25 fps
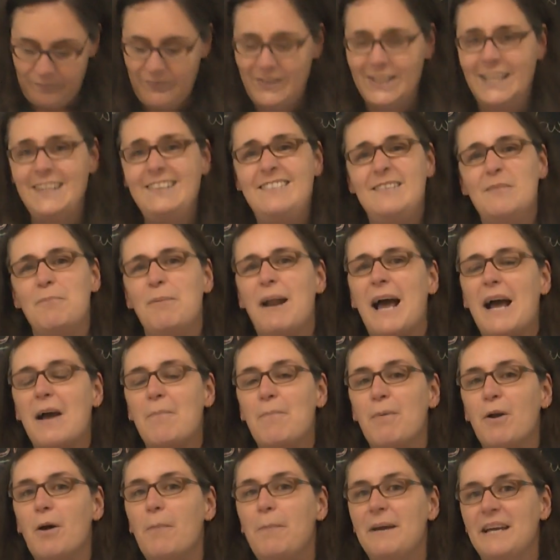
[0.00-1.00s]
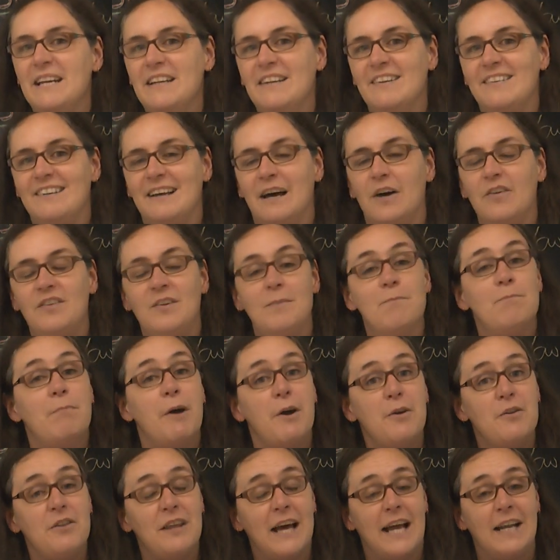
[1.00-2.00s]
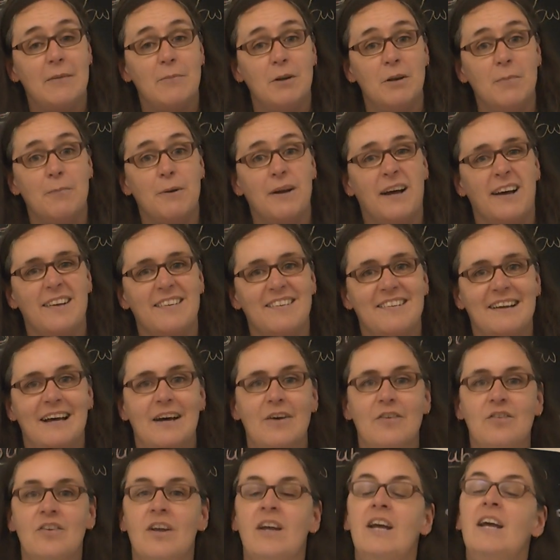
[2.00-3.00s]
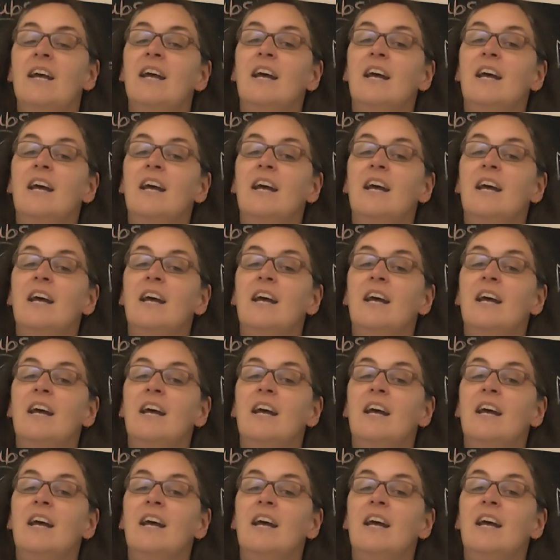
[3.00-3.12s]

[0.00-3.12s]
is the black blobby in the cells in both animal and plant cells.